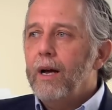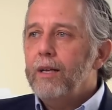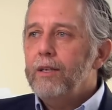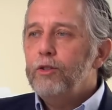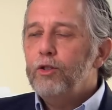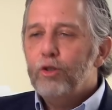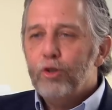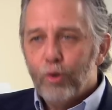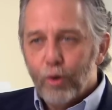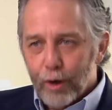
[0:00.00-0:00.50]

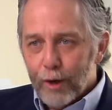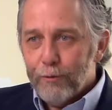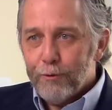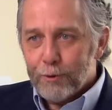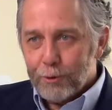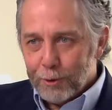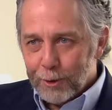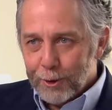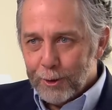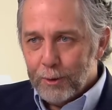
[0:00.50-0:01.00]
Sort of
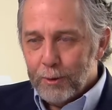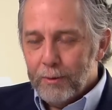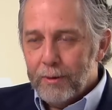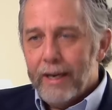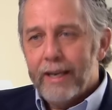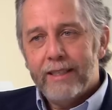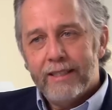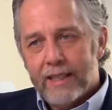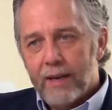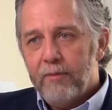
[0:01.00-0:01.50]
true,
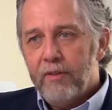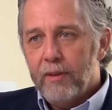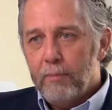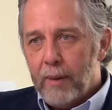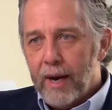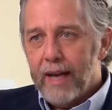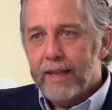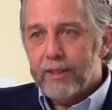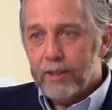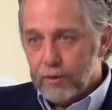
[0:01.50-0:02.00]
except for the
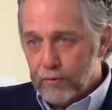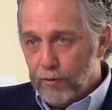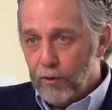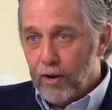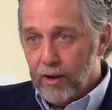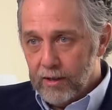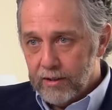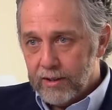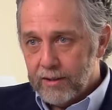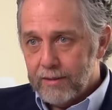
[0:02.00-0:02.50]
part that's
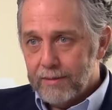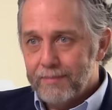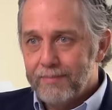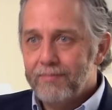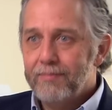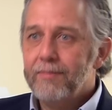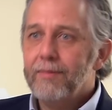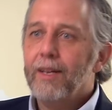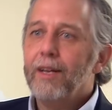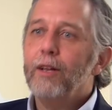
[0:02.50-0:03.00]
false.
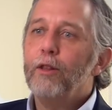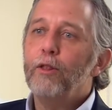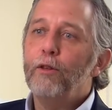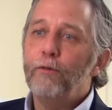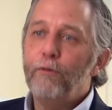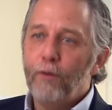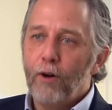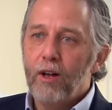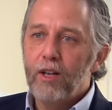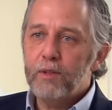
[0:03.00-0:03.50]
The
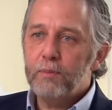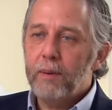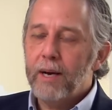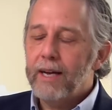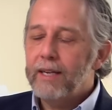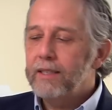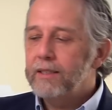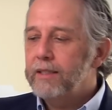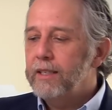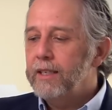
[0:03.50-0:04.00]
false
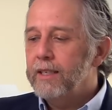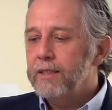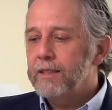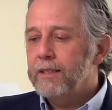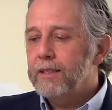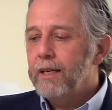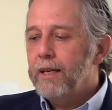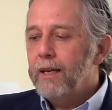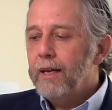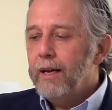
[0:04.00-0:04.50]
part is this,
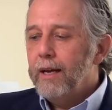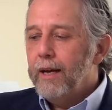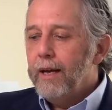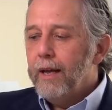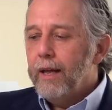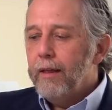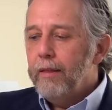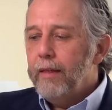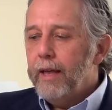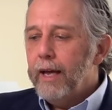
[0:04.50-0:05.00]

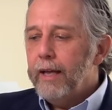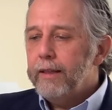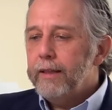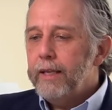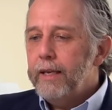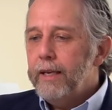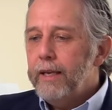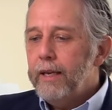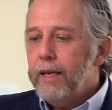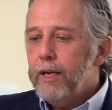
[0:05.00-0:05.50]
that
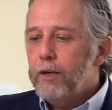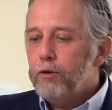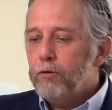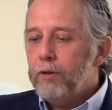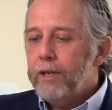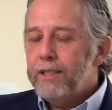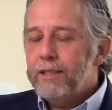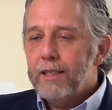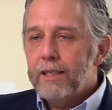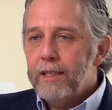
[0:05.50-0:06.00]
the
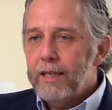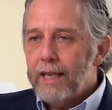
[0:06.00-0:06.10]
increase in